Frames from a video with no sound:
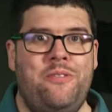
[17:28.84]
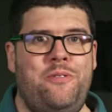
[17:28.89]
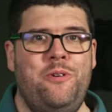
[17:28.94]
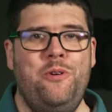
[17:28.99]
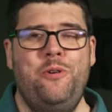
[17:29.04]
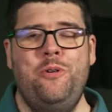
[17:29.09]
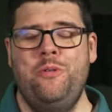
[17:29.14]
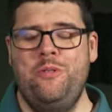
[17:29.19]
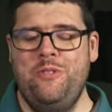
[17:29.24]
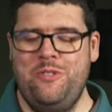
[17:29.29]

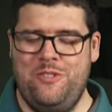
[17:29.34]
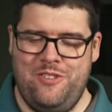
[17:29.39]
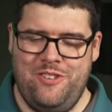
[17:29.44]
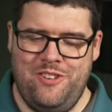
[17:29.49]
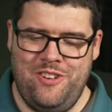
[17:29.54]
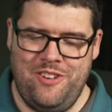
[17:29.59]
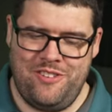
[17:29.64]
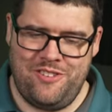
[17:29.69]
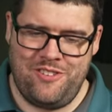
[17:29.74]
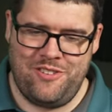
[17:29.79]
food
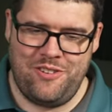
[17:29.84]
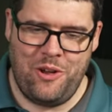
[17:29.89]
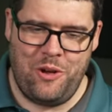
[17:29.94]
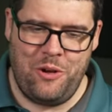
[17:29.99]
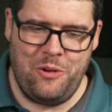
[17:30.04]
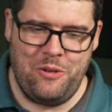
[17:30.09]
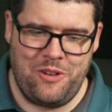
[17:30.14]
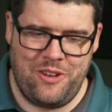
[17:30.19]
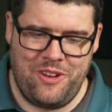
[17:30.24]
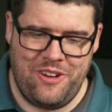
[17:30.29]
was just
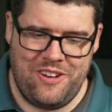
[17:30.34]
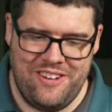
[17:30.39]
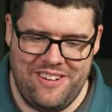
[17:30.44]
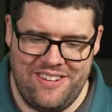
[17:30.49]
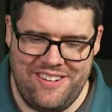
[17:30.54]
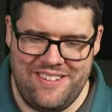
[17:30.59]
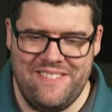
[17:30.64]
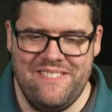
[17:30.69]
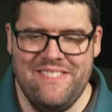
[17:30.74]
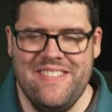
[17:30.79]
so
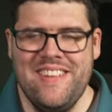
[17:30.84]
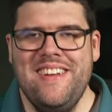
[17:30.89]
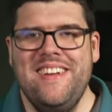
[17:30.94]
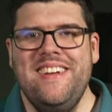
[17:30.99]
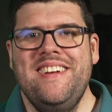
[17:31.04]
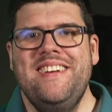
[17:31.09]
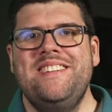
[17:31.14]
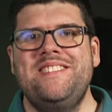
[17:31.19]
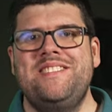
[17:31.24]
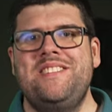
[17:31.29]
good.
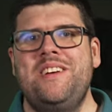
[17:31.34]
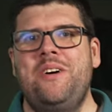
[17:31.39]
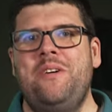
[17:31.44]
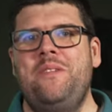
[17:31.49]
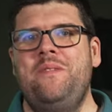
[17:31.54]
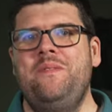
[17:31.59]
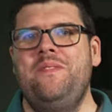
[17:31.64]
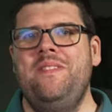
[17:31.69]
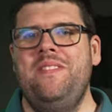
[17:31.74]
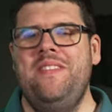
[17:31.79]

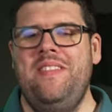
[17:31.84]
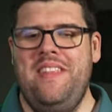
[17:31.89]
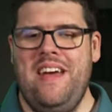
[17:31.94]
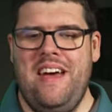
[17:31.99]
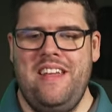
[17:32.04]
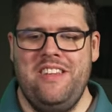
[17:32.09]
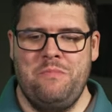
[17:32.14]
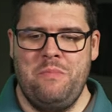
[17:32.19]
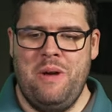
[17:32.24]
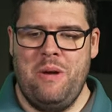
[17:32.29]
So
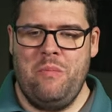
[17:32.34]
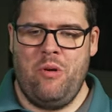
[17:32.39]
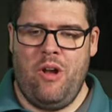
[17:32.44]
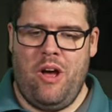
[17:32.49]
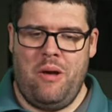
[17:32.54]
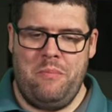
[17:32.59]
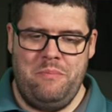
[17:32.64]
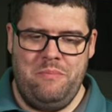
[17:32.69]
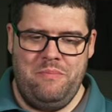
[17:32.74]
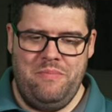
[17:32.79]
that is my
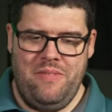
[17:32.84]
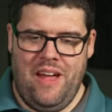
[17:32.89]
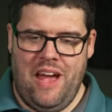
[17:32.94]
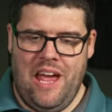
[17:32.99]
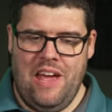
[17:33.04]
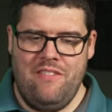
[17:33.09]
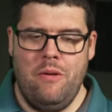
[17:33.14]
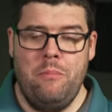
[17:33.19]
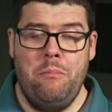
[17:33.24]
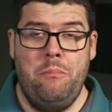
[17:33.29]
problem. I
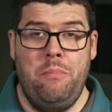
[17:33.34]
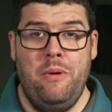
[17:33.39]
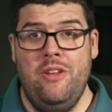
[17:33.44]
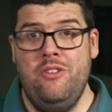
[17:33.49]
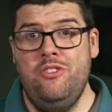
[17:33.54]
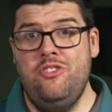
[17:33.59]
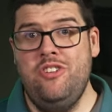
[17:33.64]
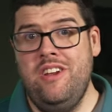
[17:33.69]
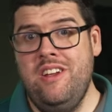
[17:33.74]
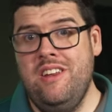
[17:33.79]
have a
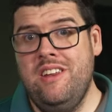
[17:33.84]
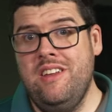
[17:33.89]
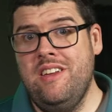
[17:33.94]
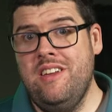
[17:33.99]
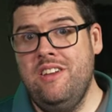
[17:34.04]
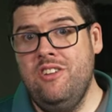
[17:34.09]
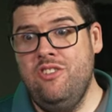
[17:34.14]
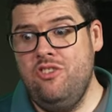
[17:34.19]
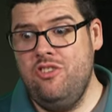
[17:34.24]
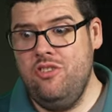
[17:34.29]
binge eating
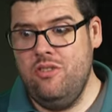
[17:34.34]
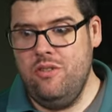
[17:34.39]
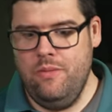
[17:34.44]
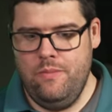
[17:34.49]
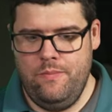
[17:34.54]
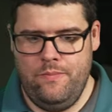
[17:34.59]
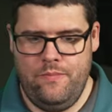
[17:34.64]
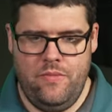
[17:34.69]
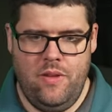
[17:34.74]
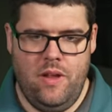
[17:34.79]
issue.
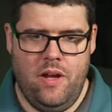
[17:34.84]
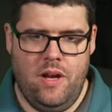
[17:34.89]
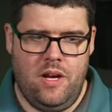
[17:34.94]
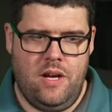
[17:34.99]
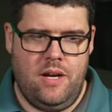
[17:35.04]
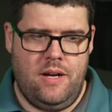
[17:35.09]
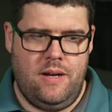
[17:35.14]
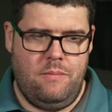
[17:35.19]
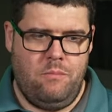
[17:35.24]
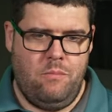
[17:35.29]

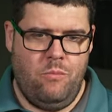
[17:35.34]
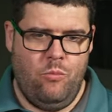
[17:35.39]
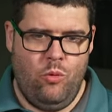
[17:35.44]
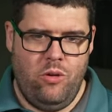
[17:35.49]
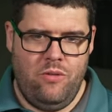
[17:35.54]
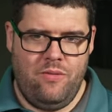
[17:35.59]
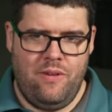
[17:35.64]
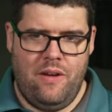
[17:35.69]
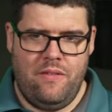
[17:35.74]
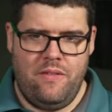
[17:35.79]
Um,
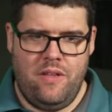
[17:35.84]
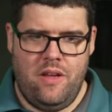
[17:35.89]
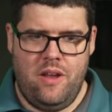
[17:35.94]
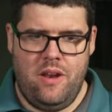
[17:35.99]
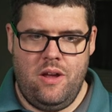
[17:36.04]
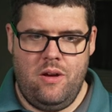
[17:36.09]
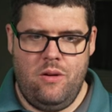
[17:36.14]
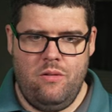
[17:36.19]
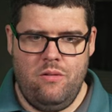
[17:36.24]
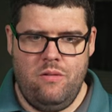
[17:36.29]
we found that
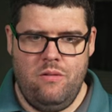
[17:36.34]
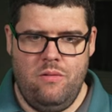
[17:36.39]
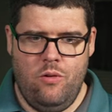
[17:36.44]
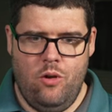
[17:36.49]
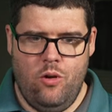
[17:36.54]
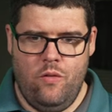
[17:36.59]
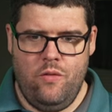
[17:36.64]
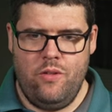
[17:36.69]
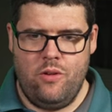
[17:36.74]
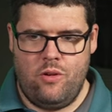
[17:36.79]
out
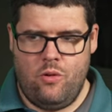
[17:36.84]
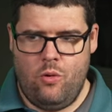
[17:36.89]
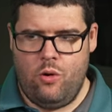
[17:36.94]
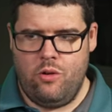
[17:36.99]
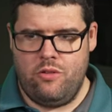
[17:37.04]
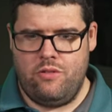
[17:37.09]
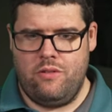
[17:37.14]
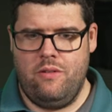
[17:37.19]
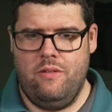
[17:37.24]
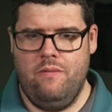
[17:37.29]
over the
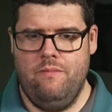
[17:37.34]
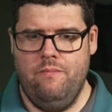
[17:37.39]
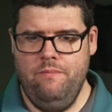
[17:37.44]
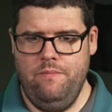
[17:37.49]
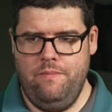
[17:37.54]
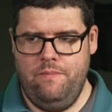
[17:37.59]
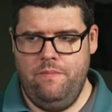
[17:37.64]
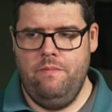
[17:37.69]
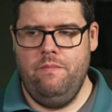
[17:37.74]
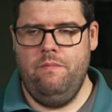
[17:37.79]
course
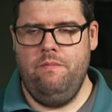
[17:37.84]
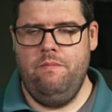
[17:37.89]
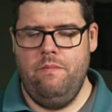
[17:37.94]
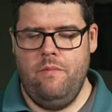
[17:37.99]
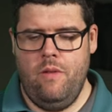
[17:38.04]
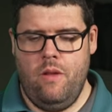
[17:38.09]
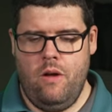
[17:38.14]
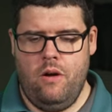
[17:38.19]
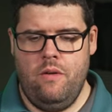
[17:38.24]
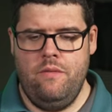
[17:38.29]

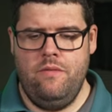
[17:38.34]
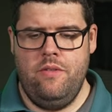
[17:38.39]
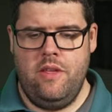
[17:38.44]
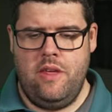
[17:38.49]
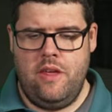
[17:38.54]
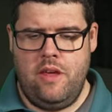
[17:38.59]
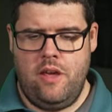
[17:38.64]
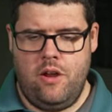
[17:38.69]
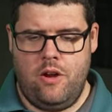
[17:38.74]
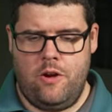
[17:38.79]
of the
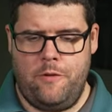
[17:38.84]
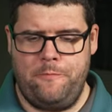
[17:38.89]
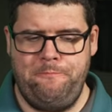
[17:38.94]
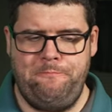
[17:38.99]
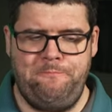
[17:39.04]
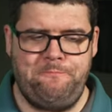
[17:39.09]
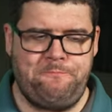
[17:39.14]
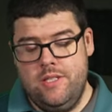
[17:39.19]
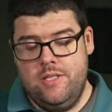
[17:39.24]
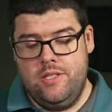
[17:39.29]
year.
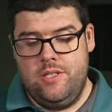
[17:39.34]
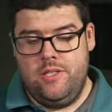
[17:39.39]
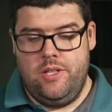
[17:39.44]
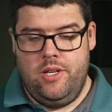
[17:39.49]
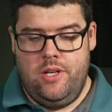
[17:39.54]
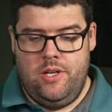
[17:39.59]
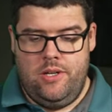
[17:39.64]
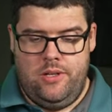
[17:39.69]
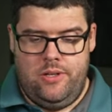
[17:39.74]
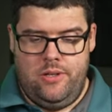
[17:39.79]

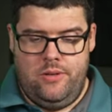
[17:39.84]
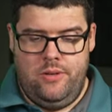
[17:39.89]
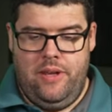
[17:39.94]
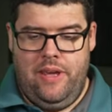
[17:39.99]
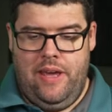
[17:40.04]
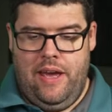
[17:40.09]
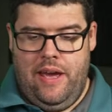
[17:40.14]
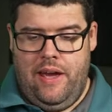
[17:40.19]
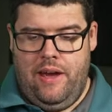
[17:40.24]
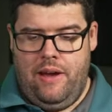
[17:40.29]
So
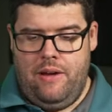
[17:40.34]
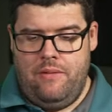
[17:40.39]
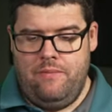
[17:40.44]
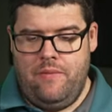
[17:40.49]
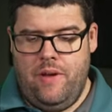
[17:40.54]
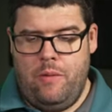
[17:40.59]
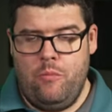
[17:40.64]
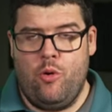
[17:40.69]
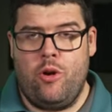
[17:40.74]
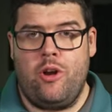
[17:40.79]
yeah,
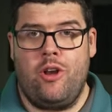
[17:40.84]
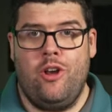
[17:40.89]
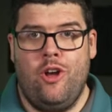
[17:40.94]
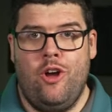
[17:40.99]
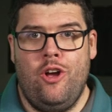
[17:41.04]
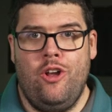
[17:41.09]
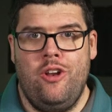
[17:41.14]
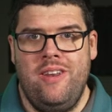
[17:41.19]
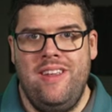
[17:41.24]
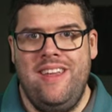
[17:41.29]
I'm working
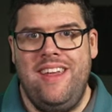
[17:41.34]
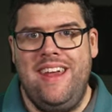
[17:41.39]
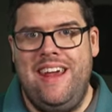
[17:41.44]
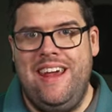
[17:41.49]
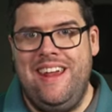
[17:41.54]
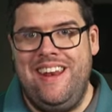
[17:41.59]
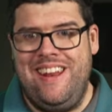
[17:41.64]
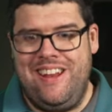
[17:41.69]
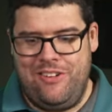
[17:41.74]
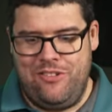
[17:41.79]
on
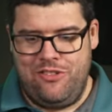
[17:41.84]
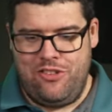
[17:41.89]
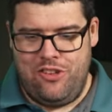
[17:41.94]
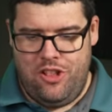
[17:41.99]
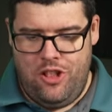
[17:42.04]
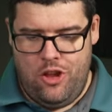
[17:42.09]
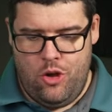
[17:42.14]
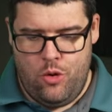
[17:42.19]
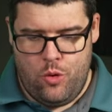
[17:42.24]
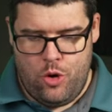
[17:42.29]
eating
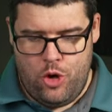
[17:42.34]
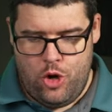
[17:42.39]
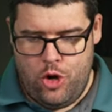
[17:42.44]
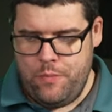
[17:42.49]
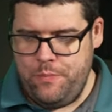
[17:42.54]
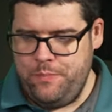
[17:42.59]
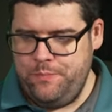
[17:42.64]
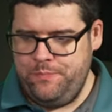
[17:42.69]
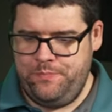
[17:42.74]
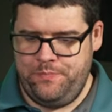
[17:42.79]
slower,
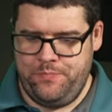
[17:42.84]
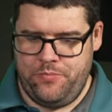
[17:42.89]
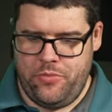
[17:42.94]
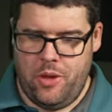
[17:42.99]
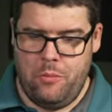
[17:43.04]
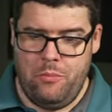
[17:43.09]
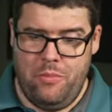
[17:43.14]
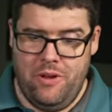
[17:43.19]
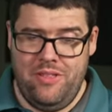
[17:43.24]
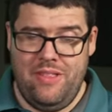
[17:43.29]

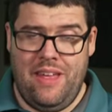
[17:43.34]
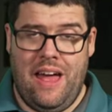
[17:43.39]
but